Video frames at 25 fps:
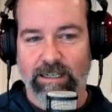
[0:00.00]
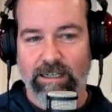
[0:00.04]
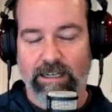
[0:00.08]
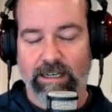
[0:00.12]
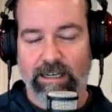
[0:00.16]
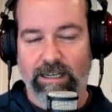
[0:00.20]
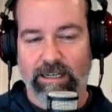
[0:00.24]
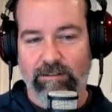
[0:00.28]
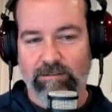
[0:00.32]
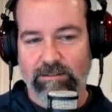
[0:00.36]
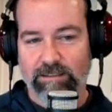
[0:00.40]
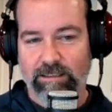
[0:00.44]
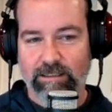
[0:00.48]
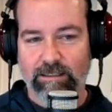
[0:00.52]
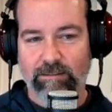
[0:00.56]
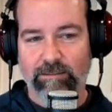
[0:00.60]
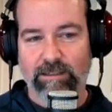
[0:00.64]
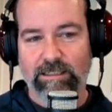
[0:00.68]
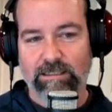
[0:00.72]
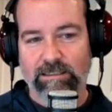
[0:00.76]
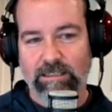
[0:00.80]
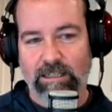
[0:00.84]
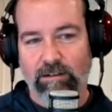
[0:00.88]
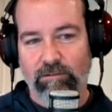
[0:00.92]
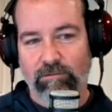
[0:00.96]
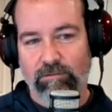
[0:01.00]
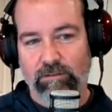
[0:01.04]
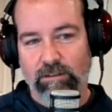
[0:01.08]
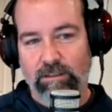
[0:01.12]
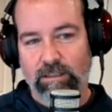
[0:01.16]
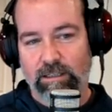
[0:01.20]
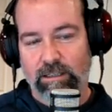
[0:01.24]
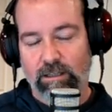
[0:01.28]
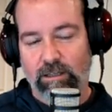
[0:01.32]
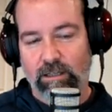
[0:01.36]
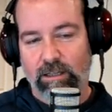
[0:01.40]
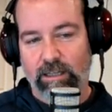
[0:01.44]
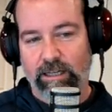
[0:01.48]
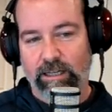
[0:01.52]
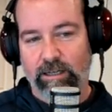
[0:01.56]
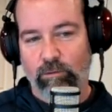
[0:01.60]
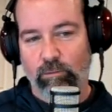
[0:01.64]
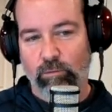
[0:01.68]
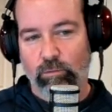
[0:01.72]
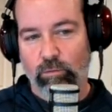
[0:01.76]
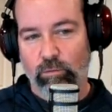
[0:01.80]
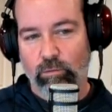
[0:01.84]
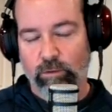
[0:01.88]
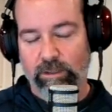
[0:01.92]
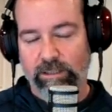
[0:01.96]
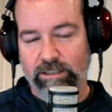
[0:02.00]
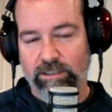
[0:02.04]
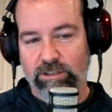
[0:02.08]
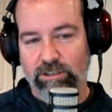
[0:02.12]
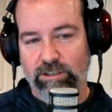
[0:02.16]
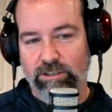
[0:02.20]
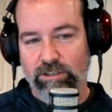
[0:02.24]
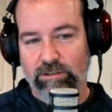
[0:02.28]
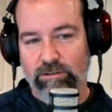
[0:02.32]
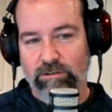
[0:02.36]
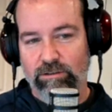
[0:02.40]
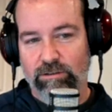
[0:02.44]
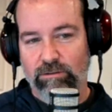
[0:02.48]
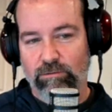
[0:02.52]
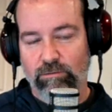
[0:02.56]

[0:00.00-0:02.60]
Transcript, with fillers: And I was thinking to myself, like which